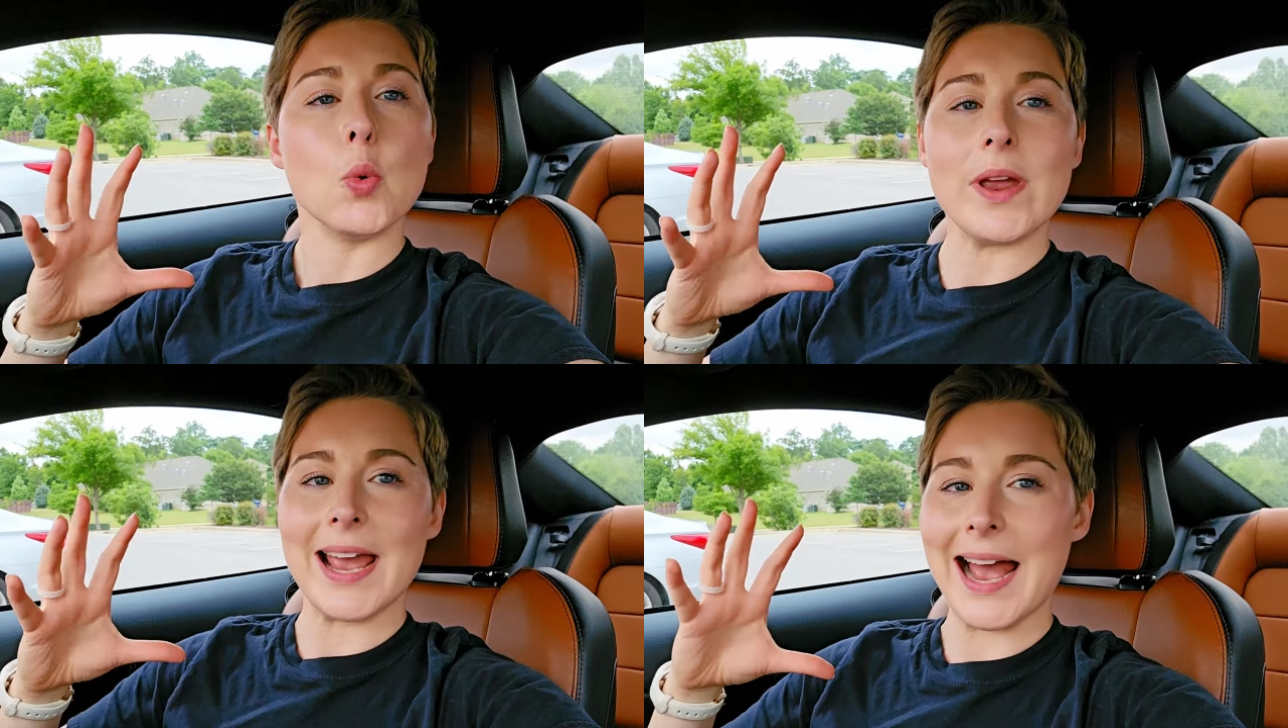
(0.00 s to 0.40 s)

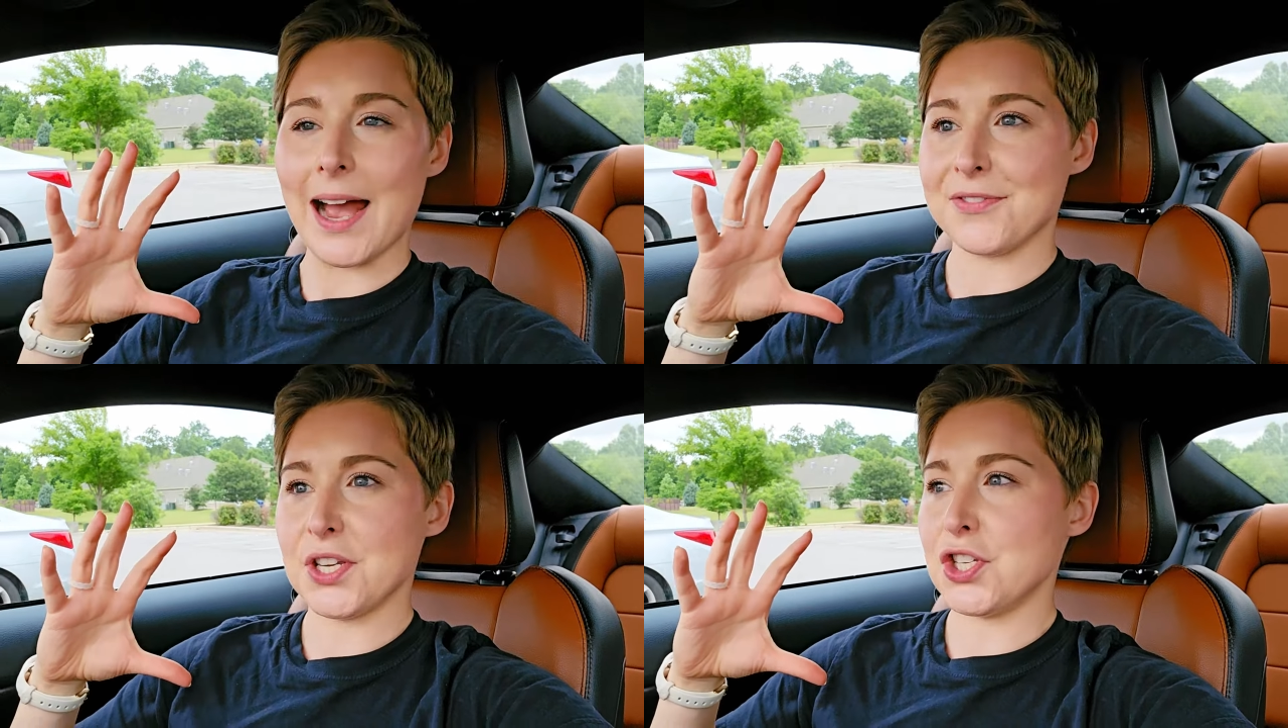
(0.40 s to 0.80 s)
we
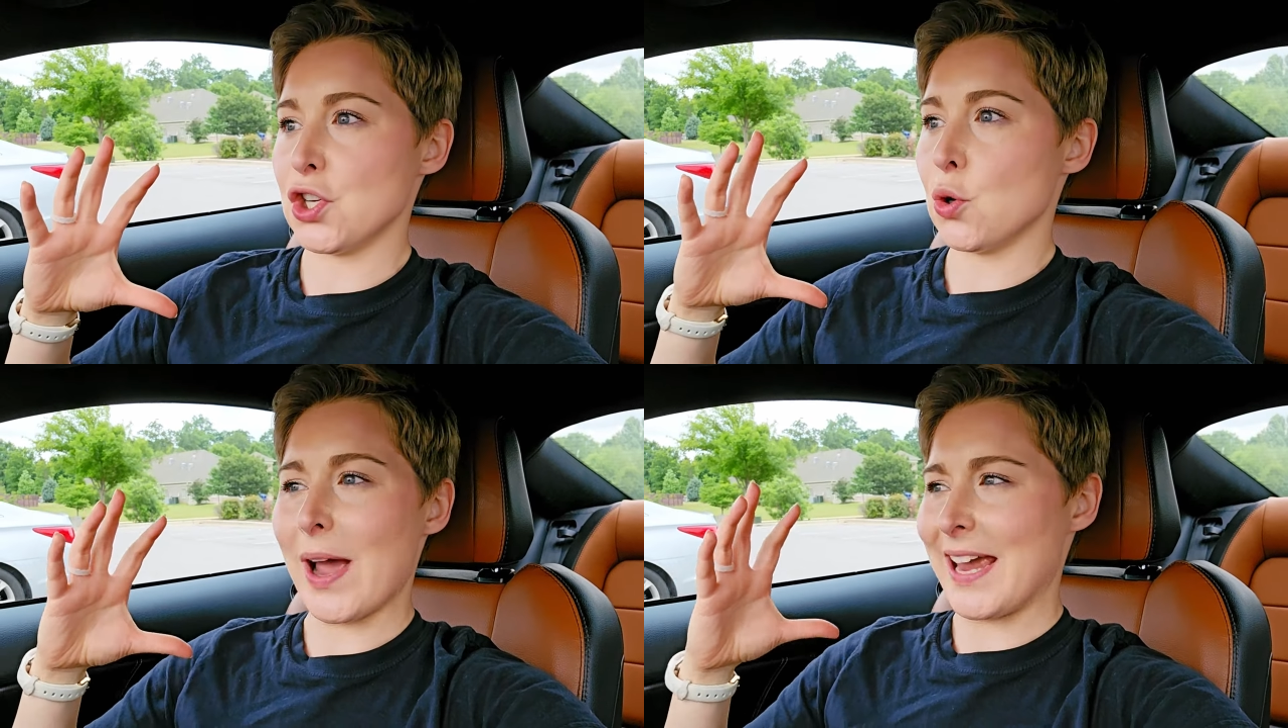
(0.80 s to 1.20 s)
have to
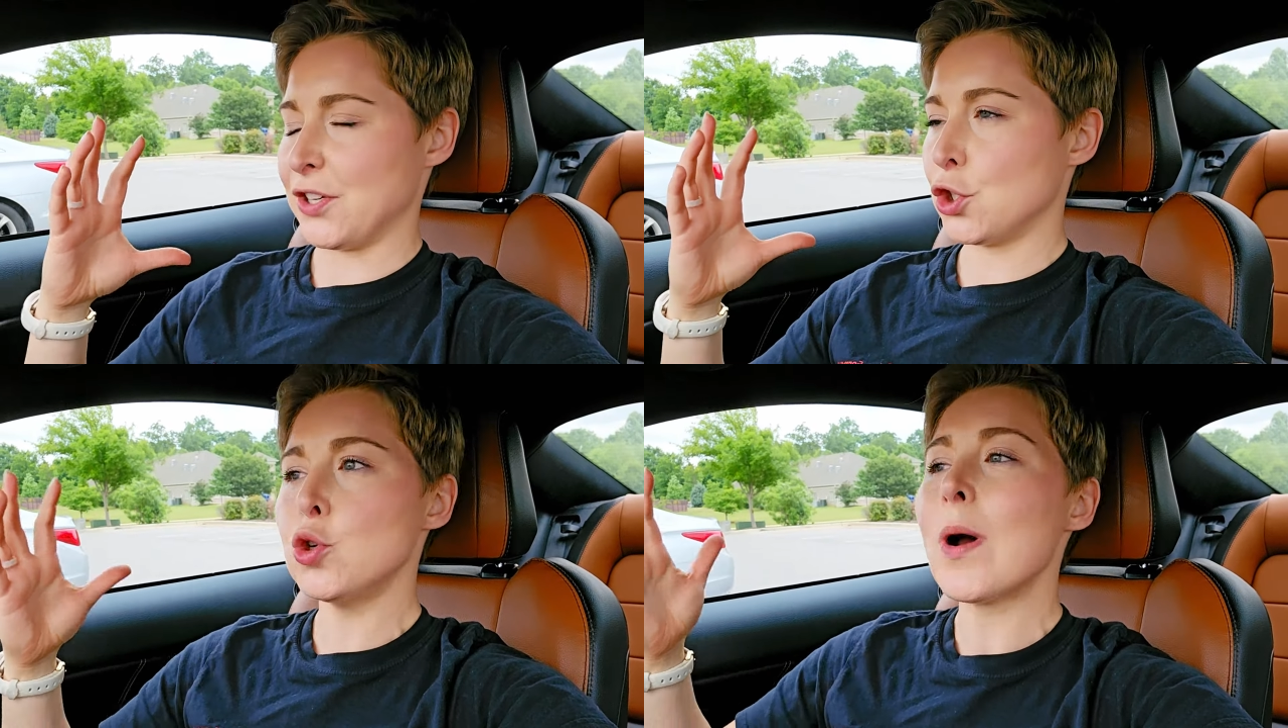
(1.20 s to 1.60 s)
do a
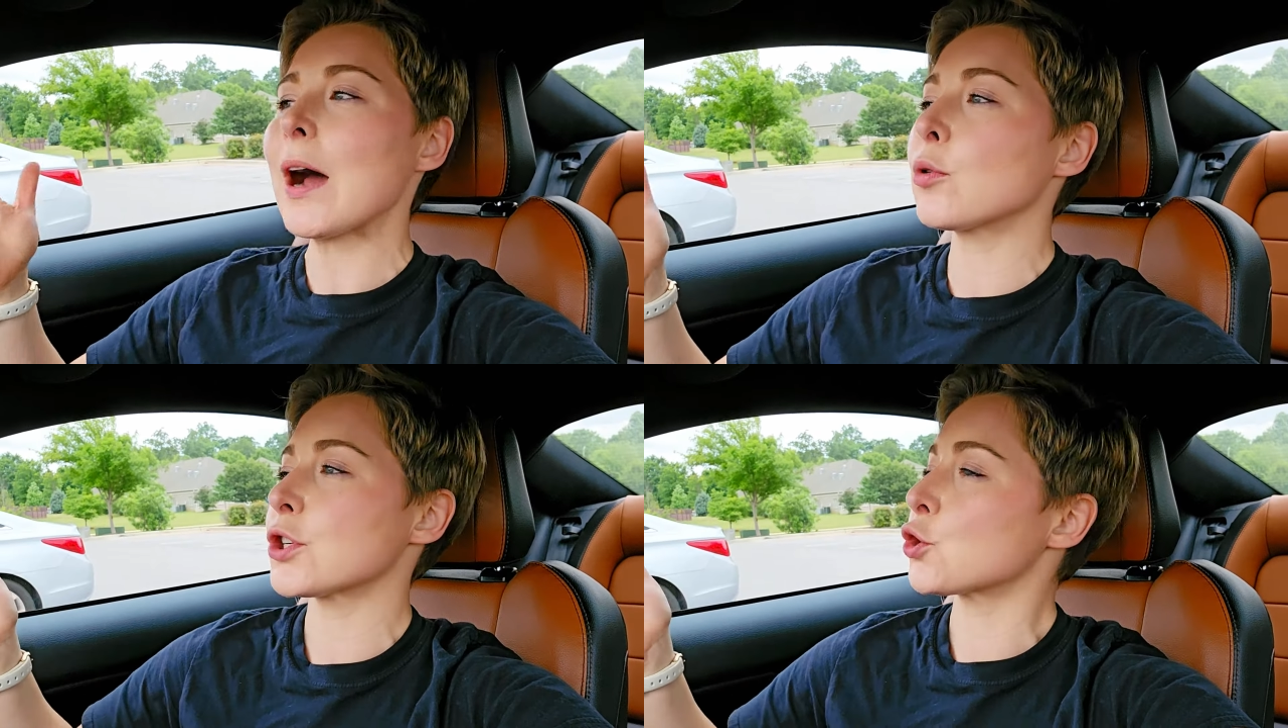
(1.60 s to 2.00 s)

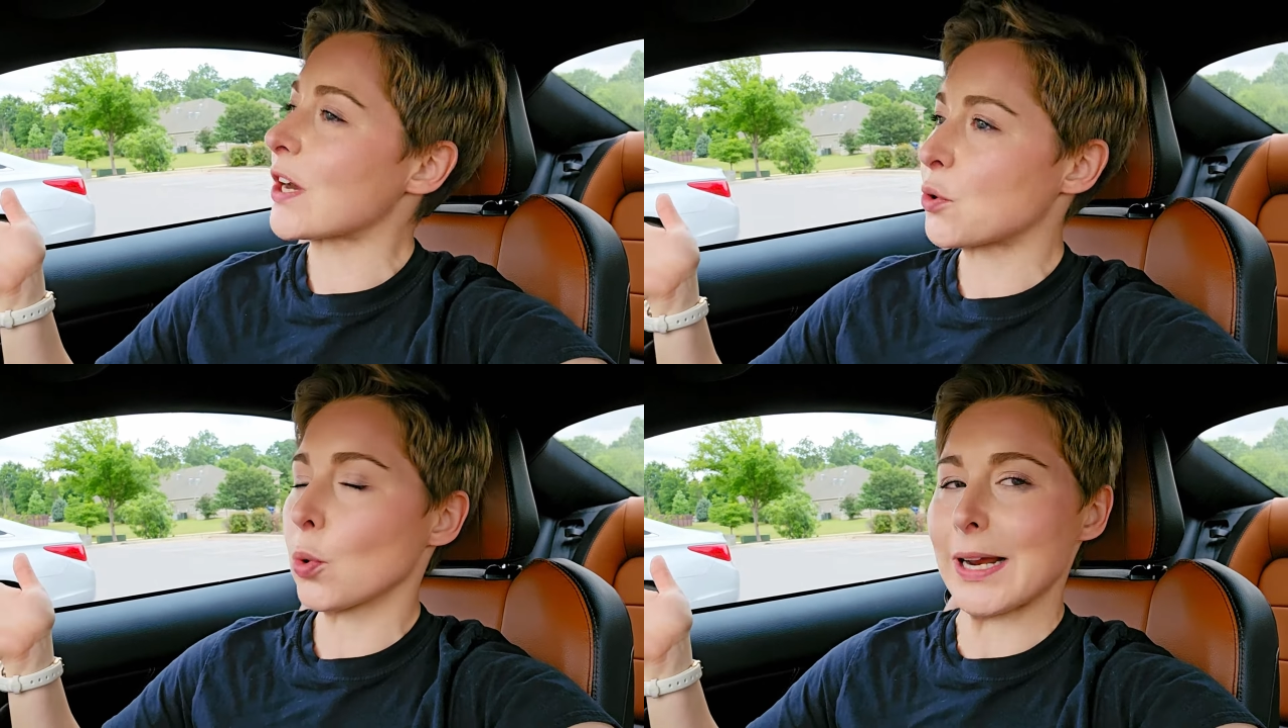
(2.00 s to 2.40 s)
2-hour strength